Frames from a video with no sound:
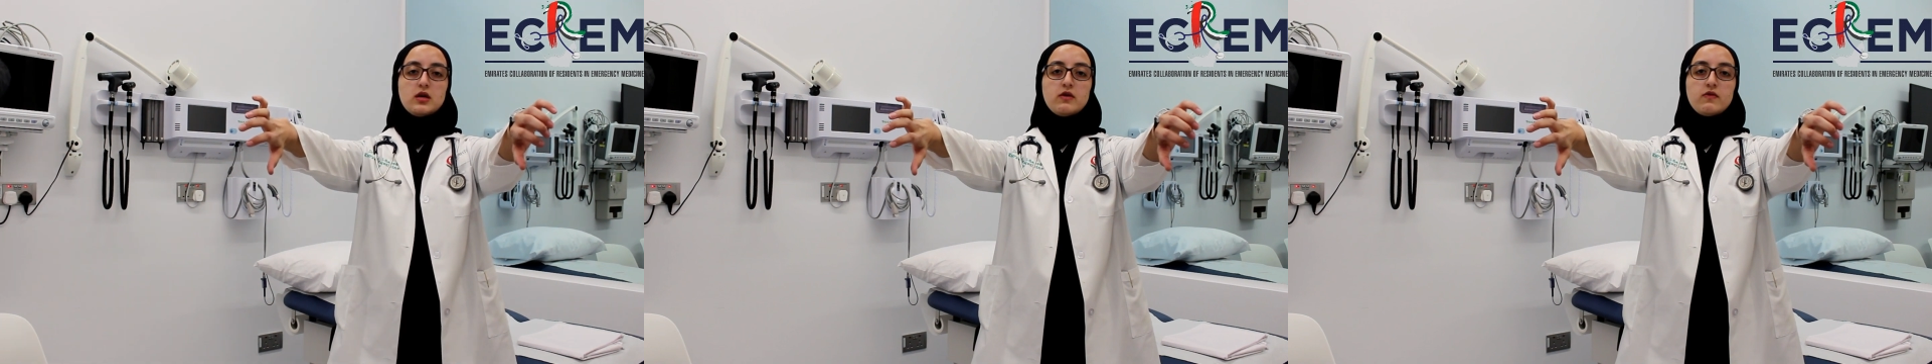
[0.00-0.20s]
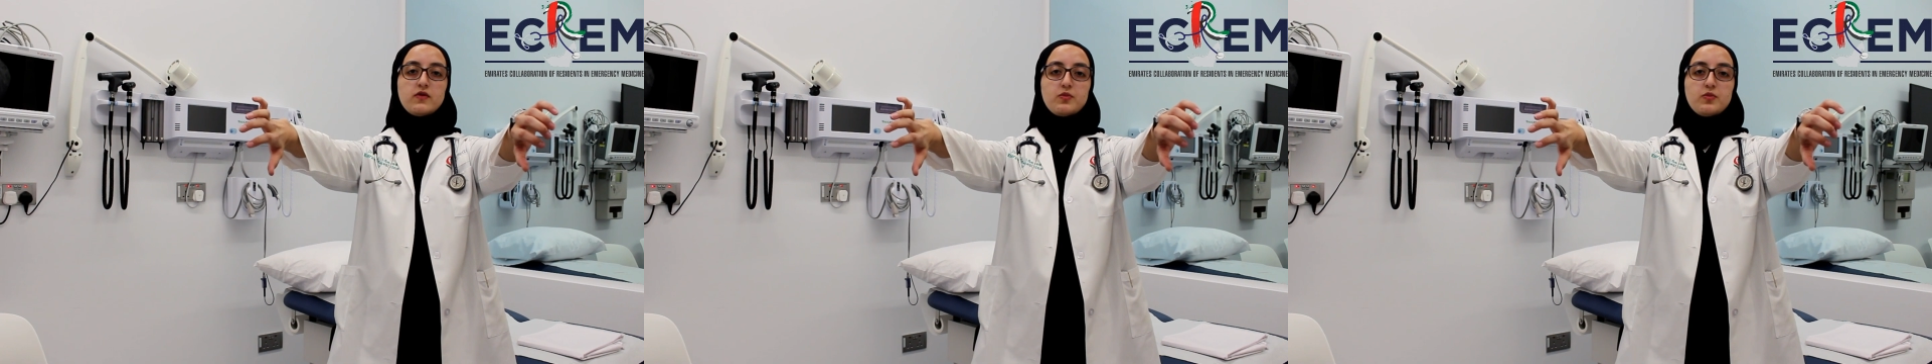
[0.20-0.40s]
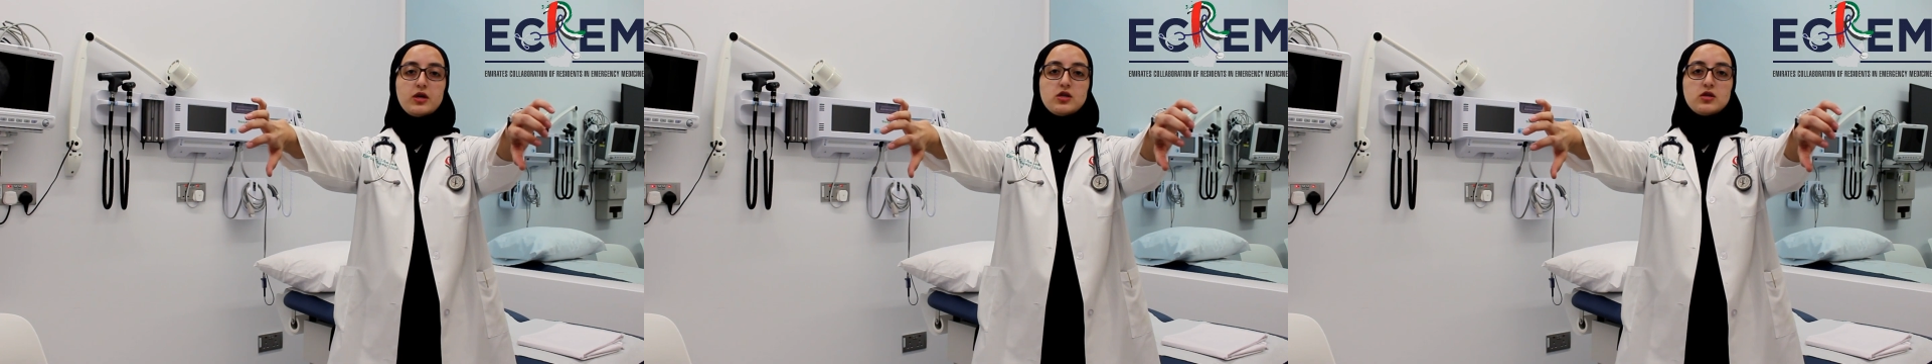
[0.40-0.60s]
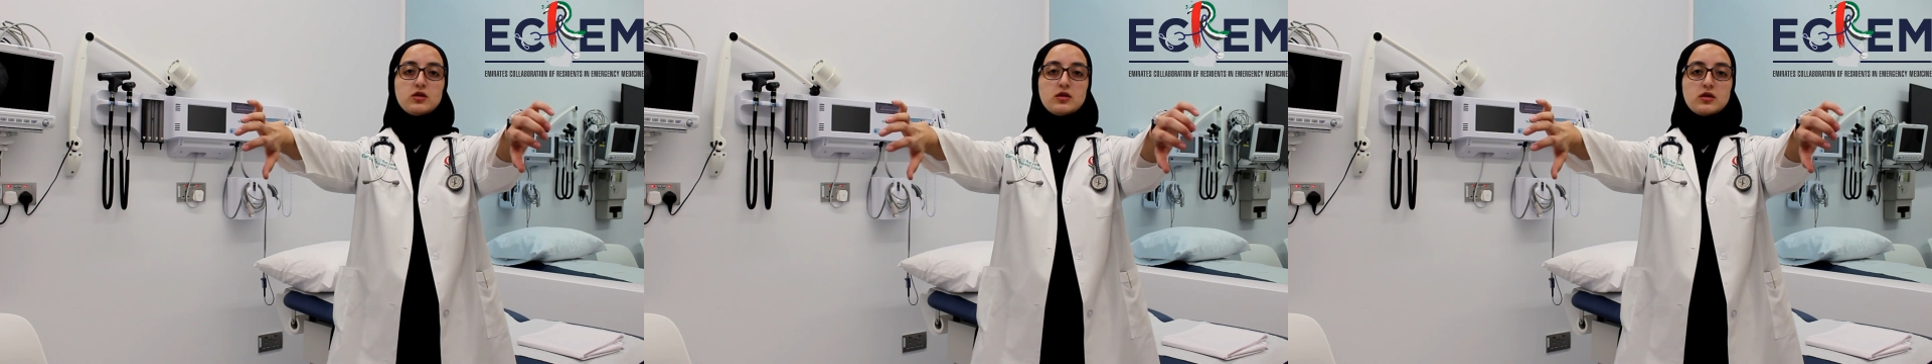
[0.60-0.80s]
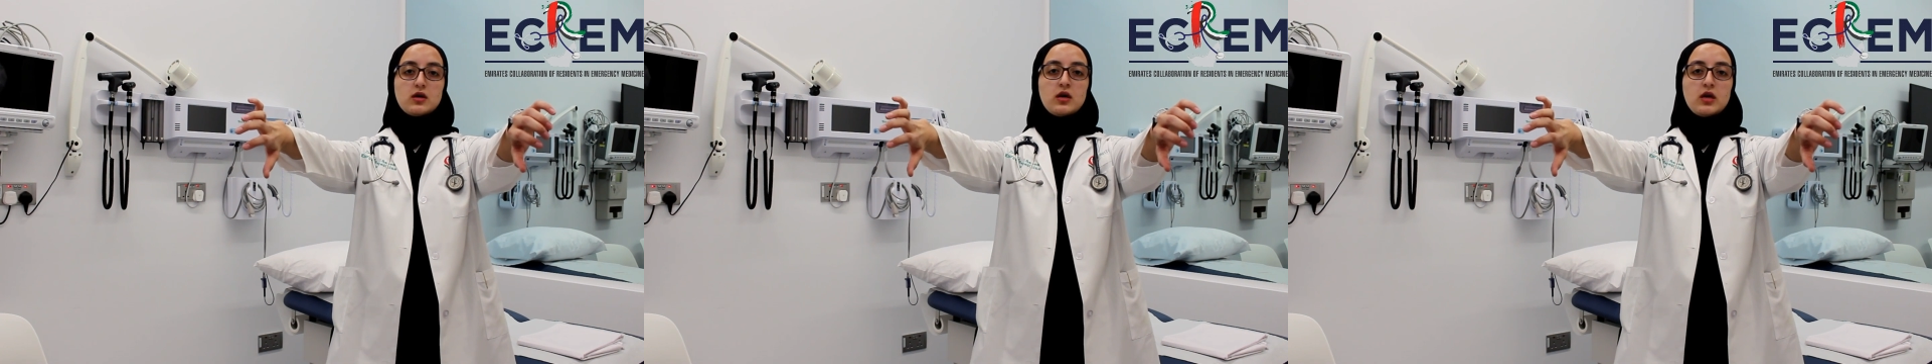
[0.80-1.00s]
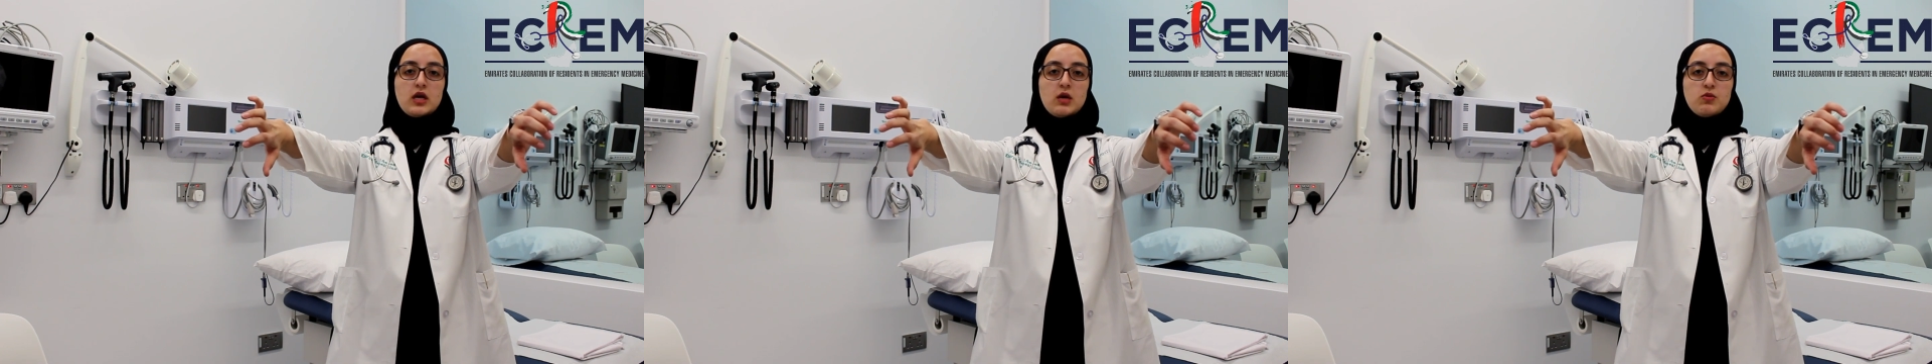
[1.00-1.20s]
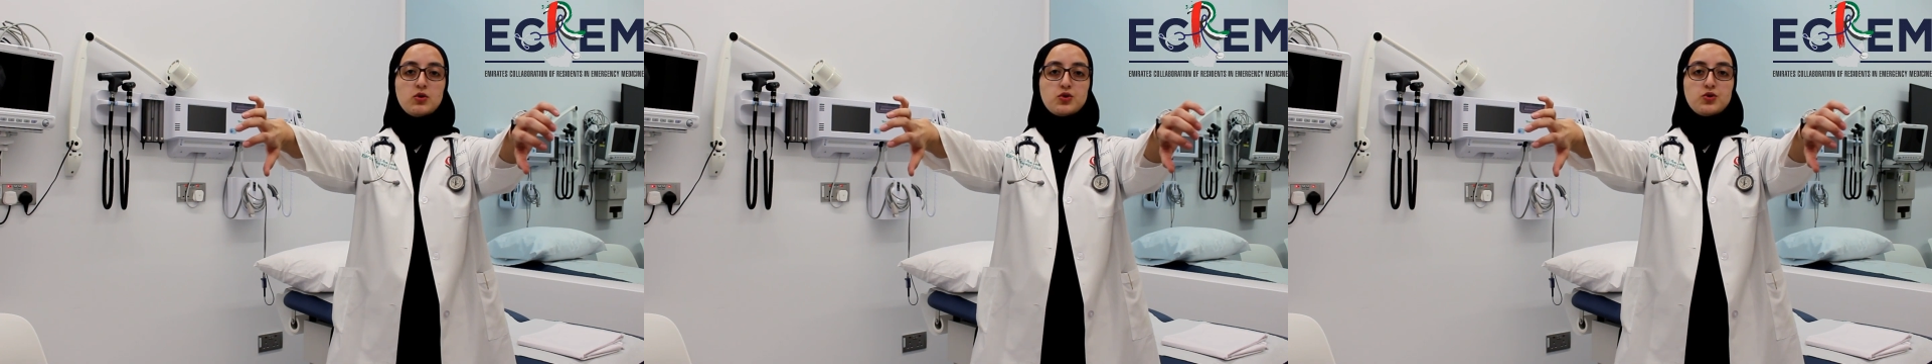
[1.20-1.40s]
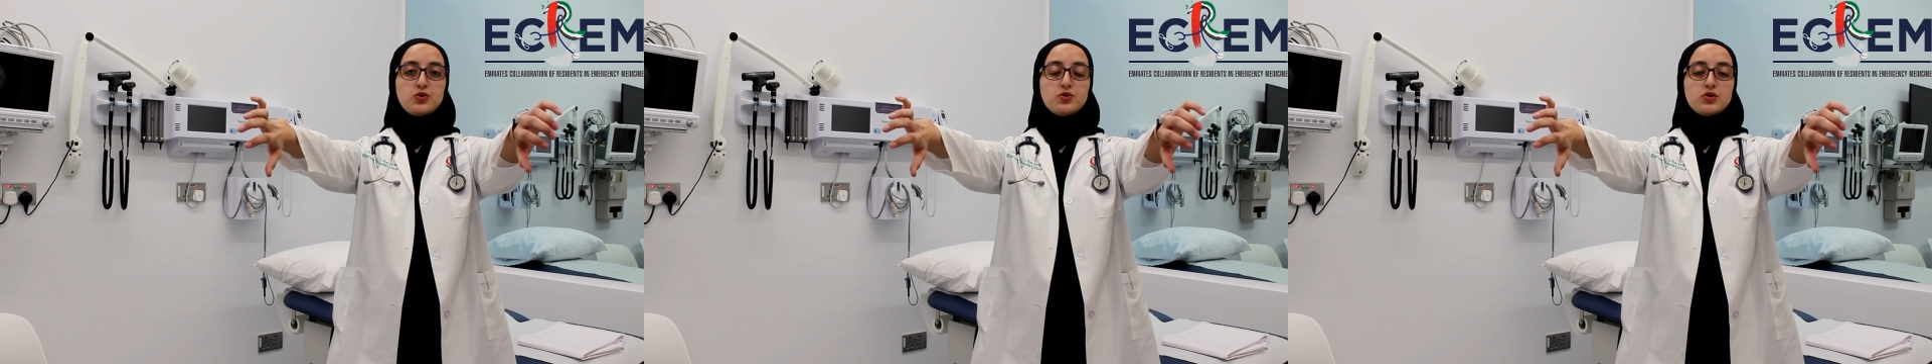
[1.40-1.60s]
If the patient is unable
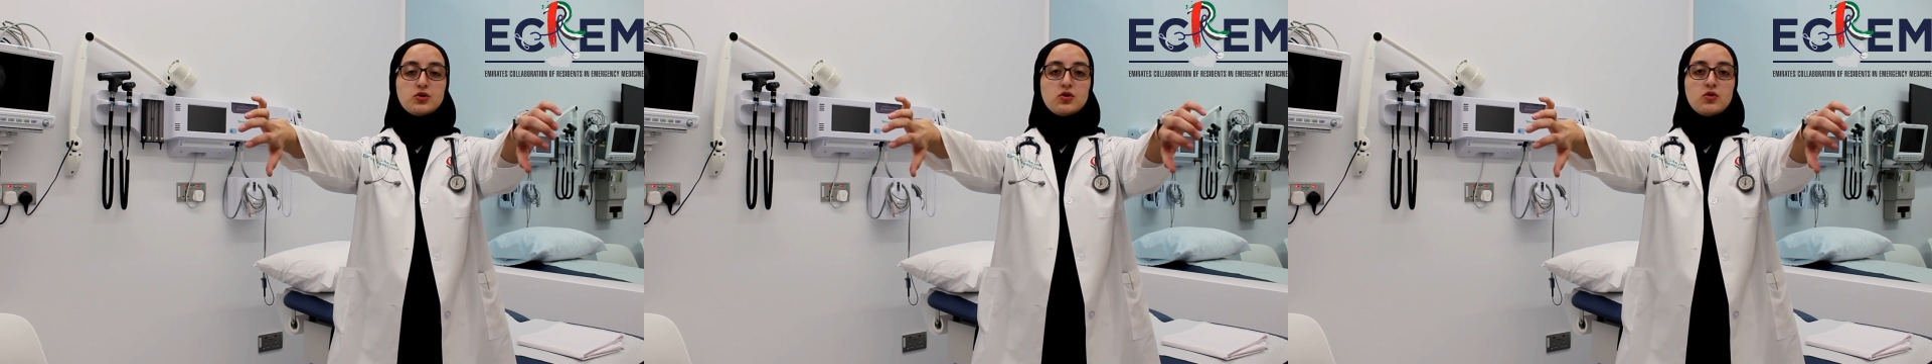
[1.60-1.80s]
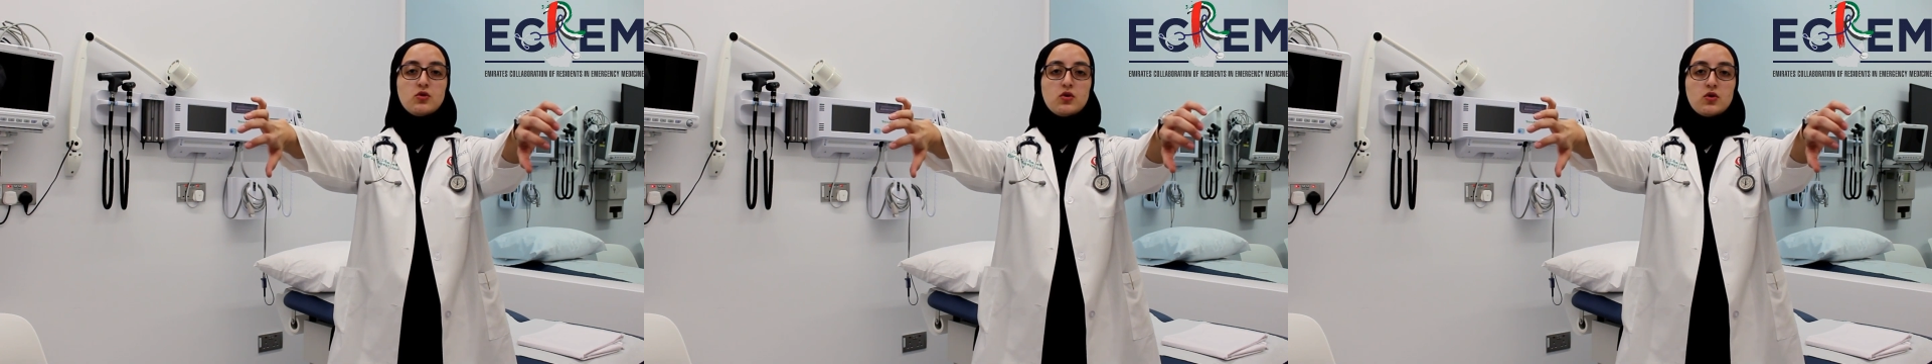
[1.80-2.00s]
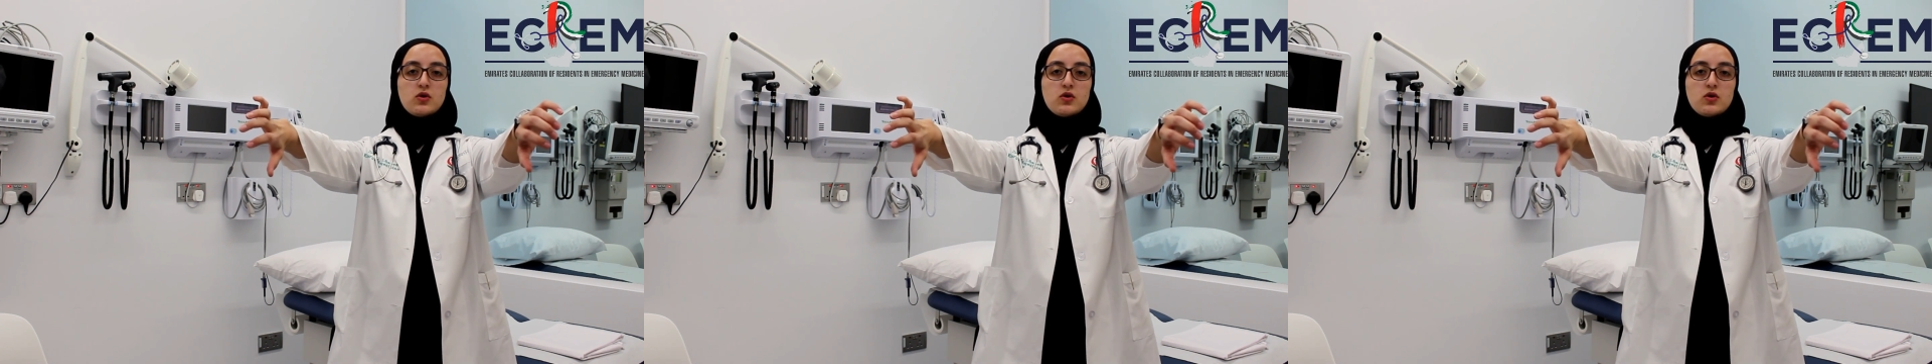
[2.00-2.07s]
to do so,